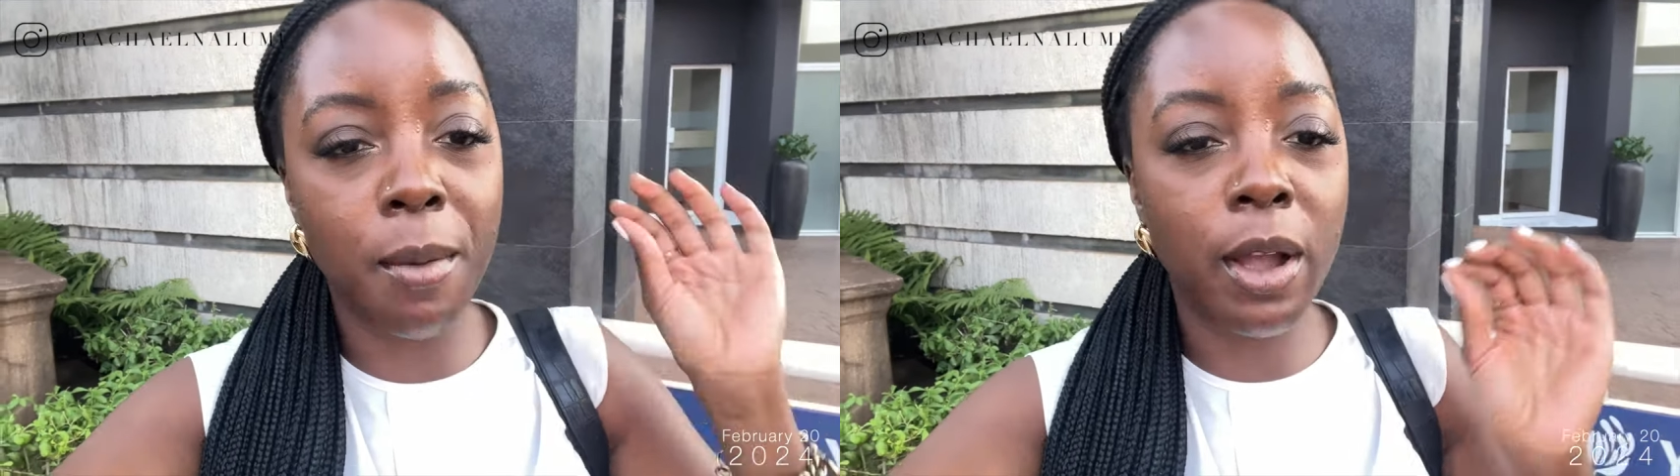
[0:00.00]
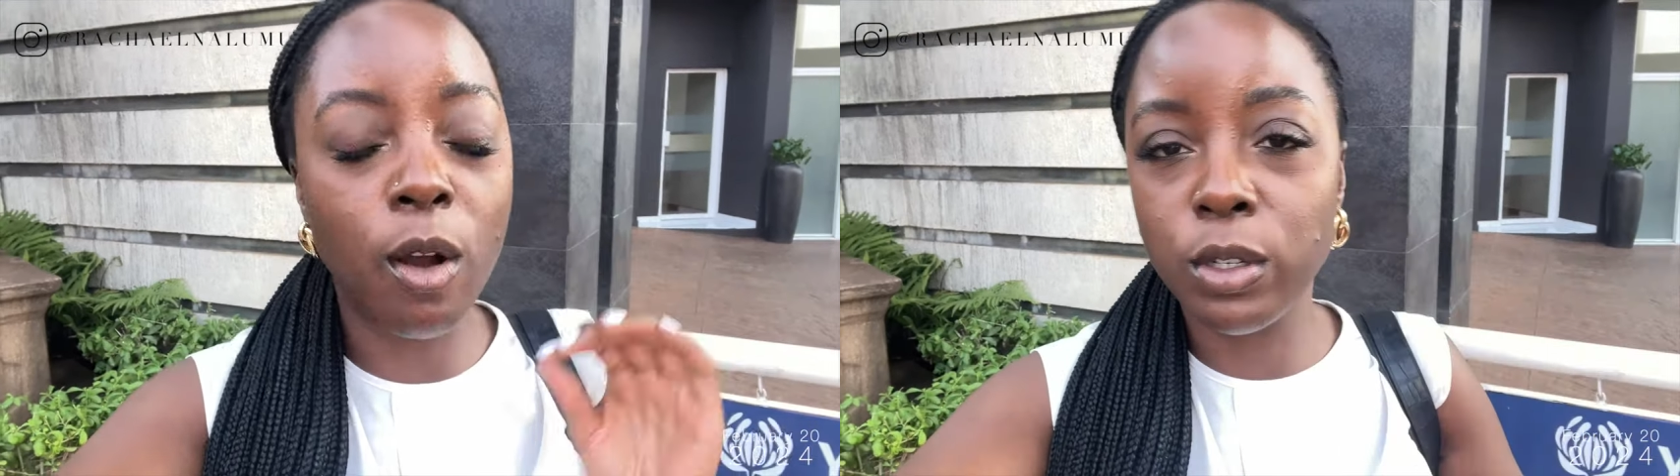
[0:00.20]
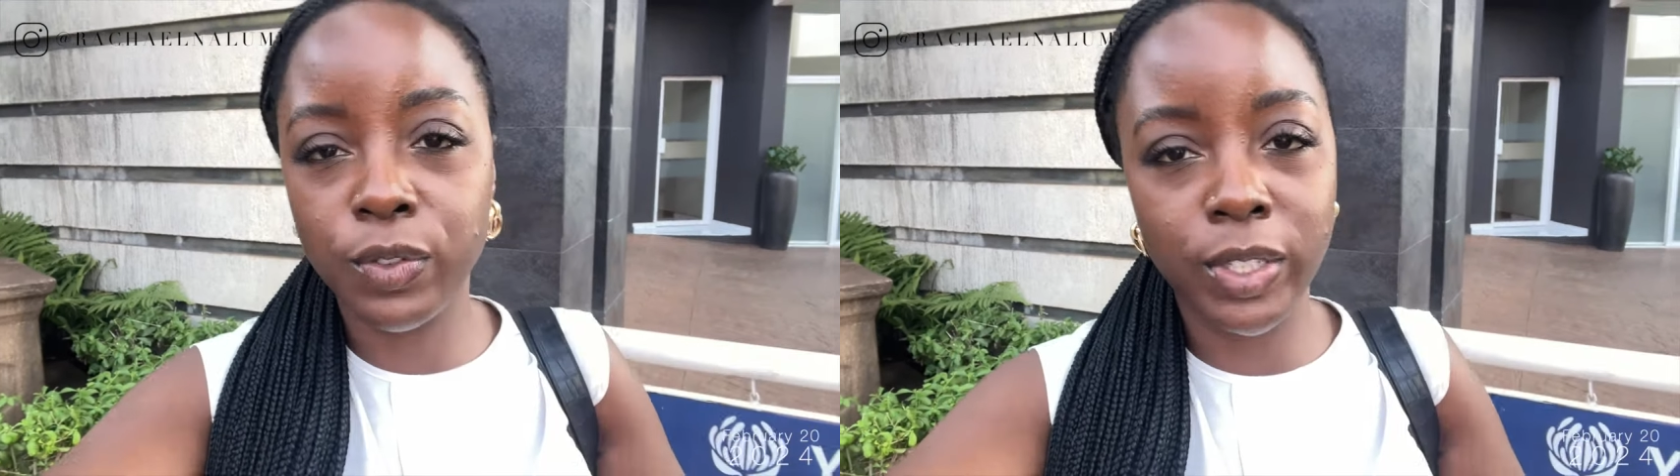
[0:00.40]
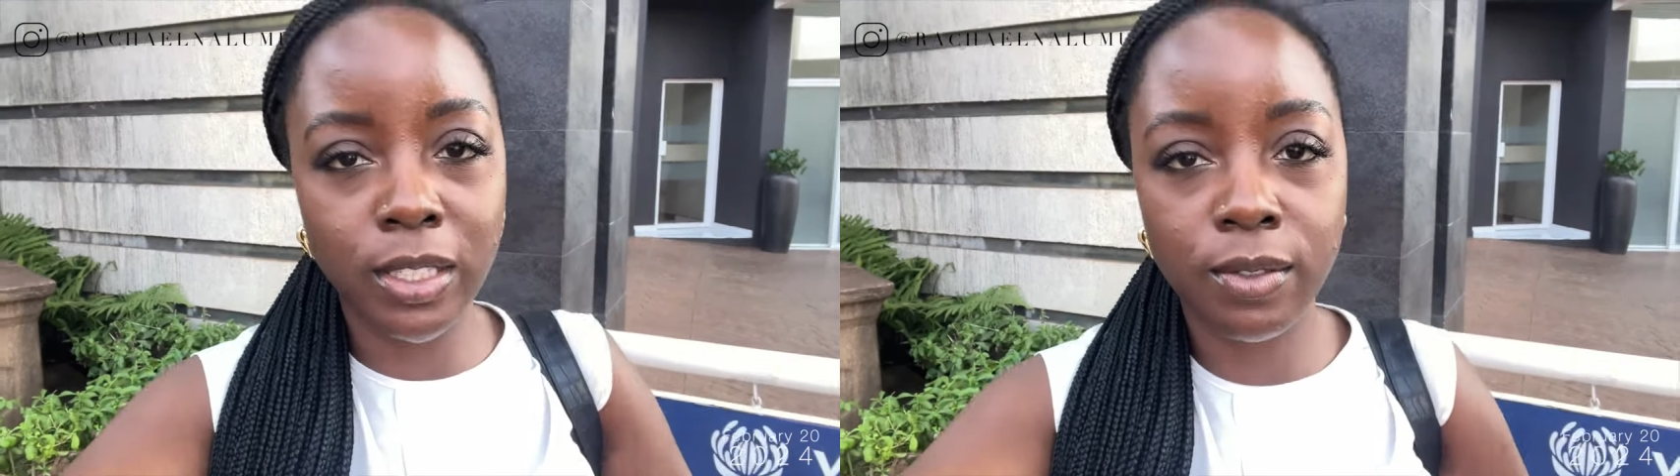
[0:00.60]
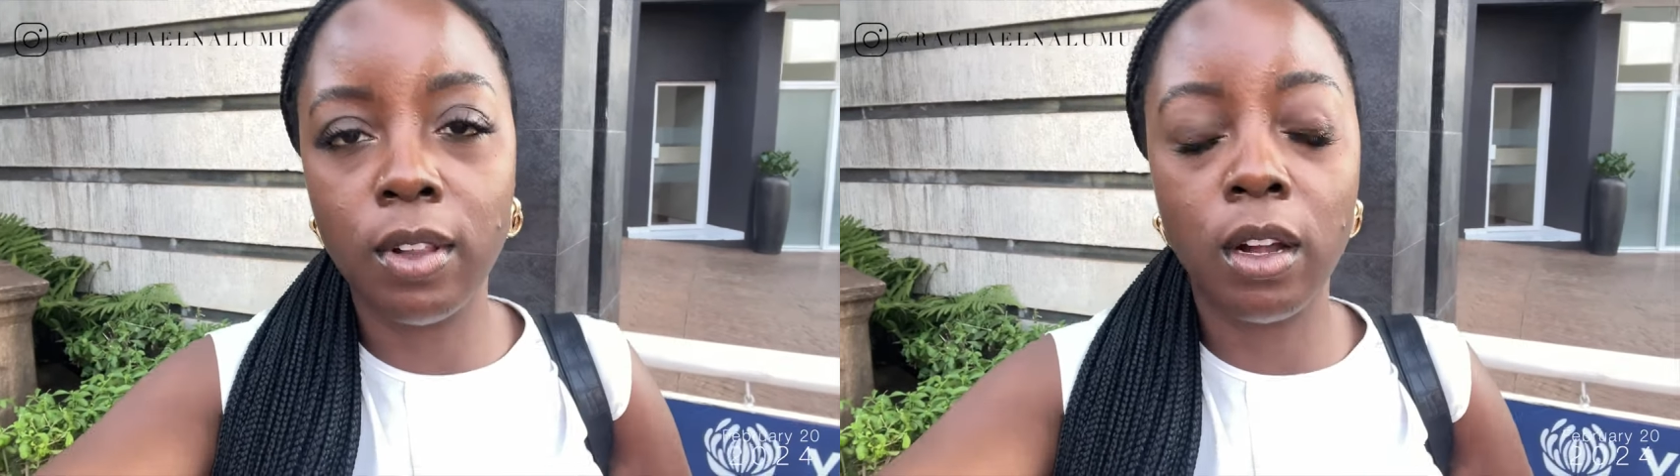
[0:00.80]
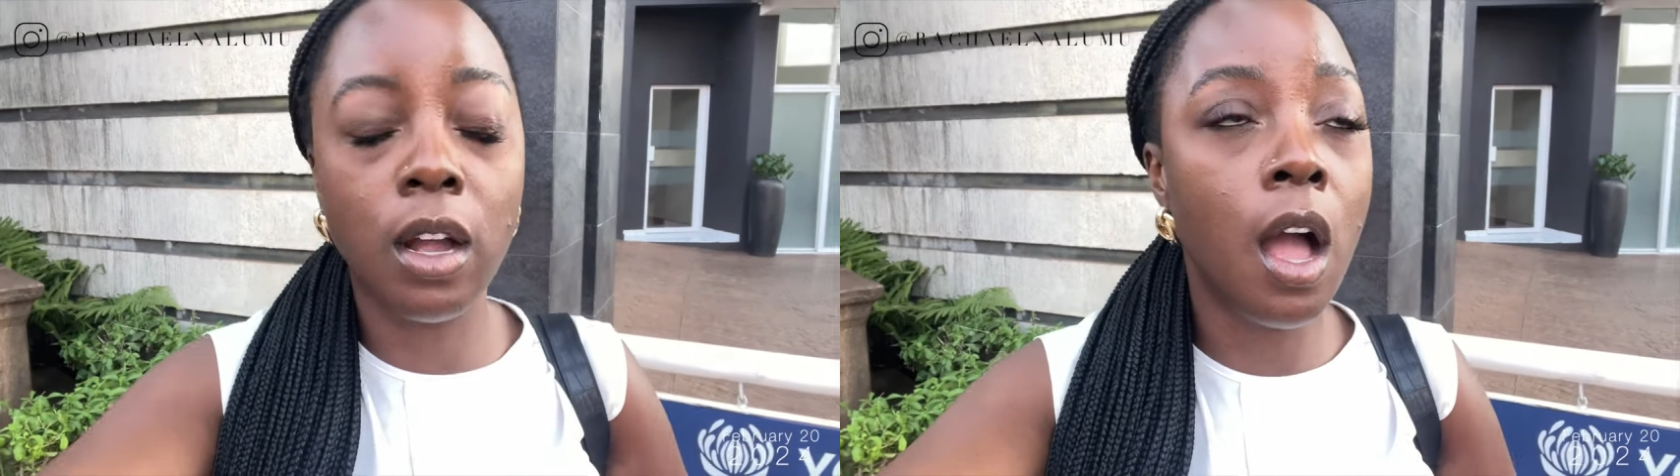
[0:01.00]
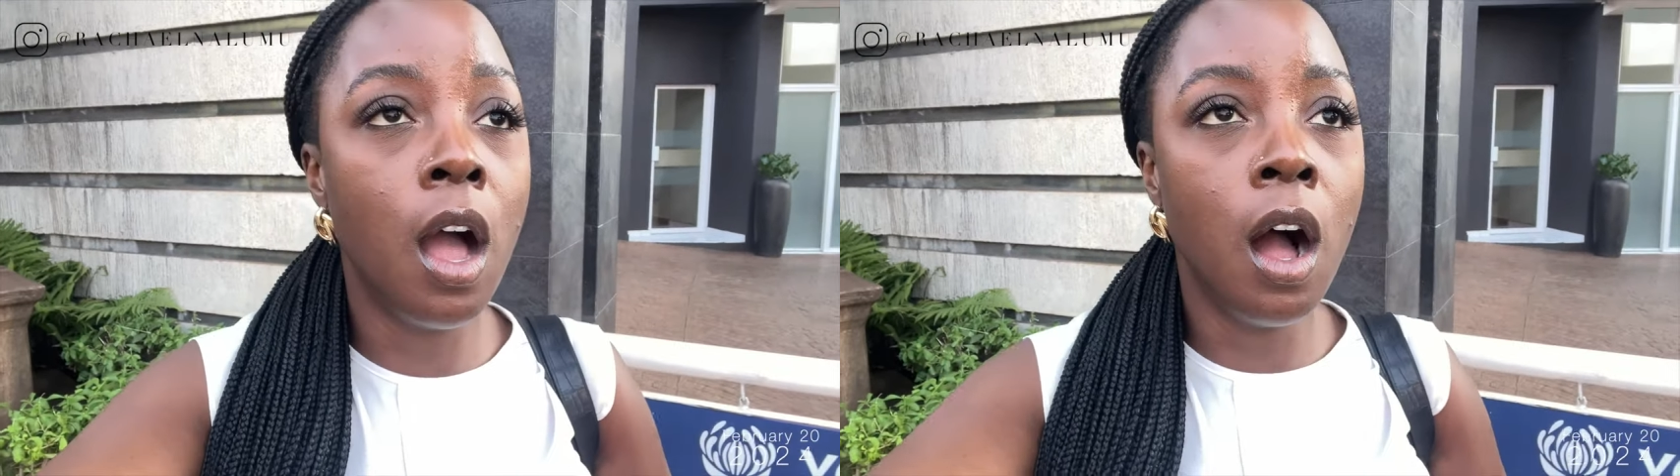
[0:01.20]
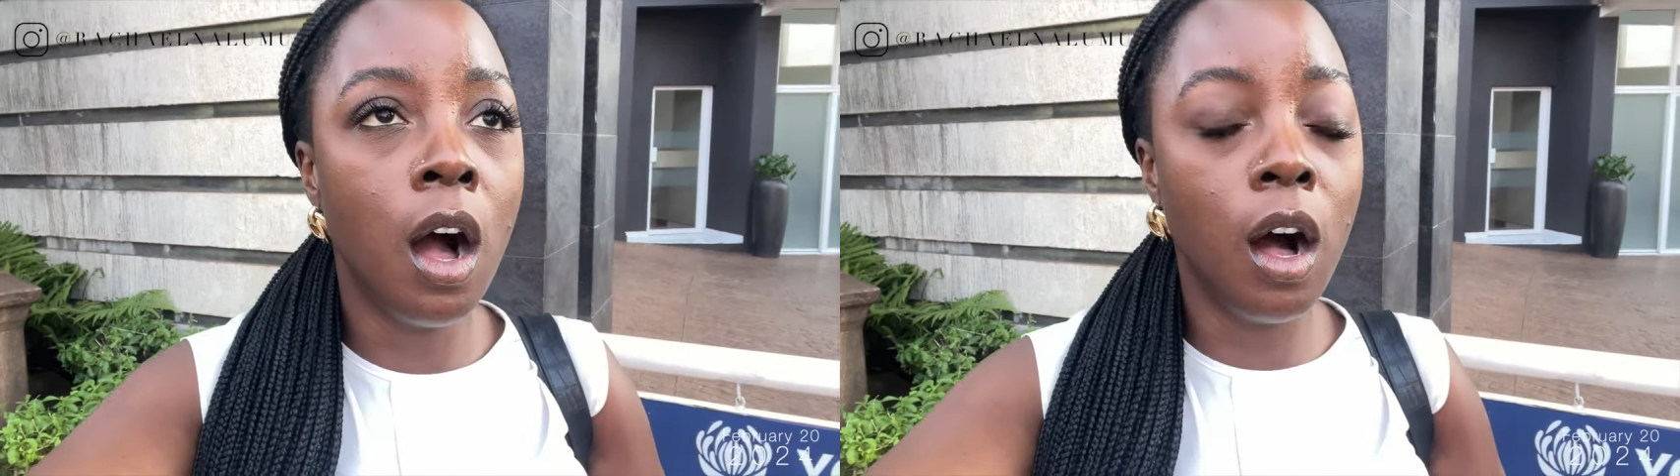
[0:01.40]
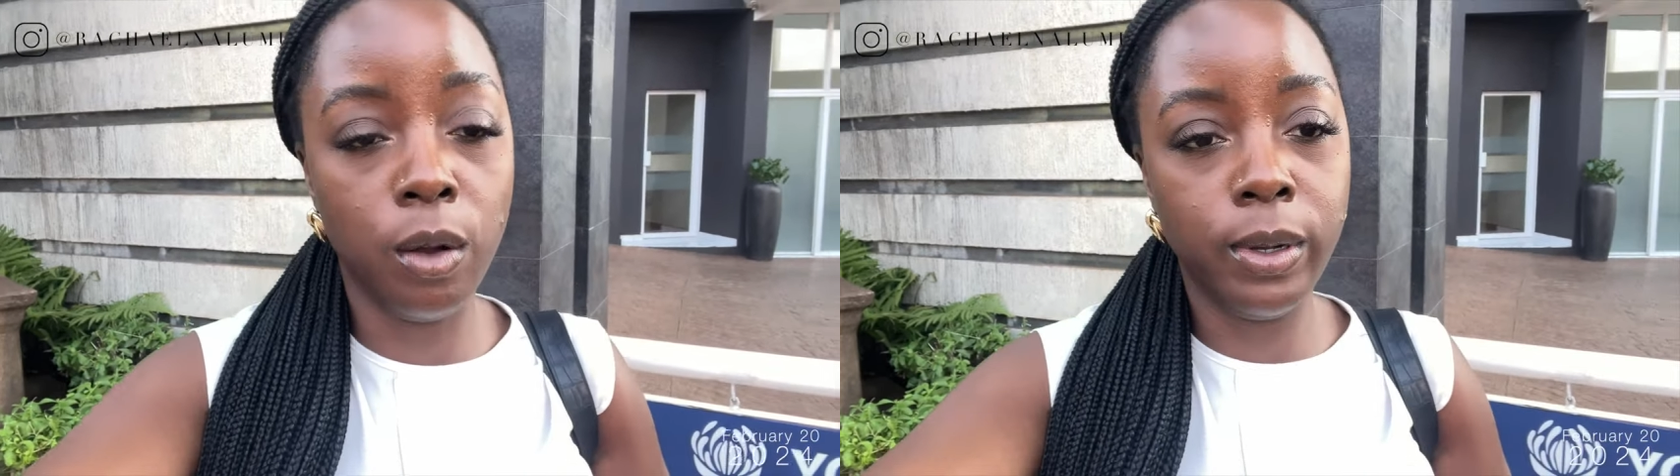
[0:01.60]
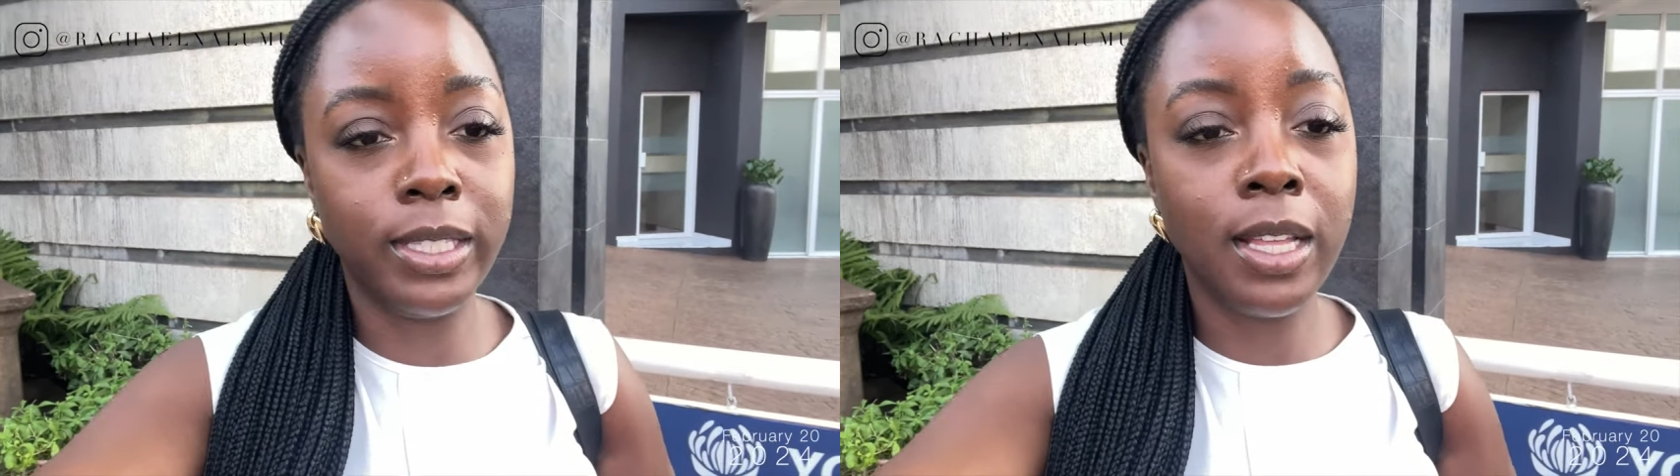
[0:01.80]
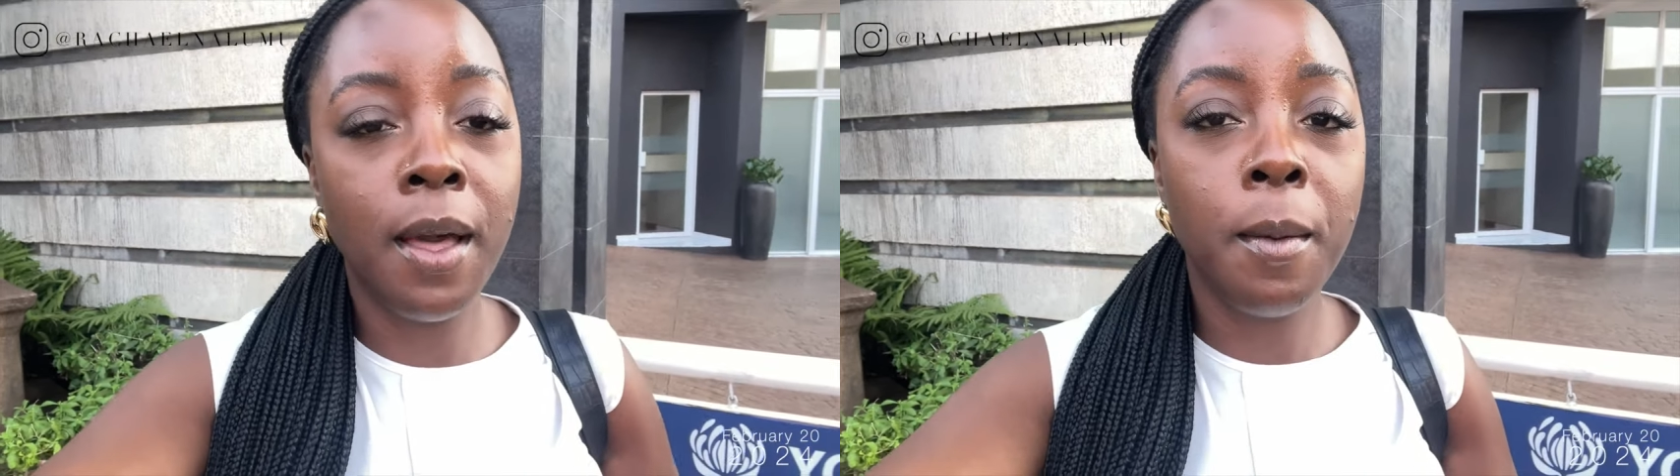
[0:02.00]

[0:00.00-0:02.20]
I always forget to vlog, always.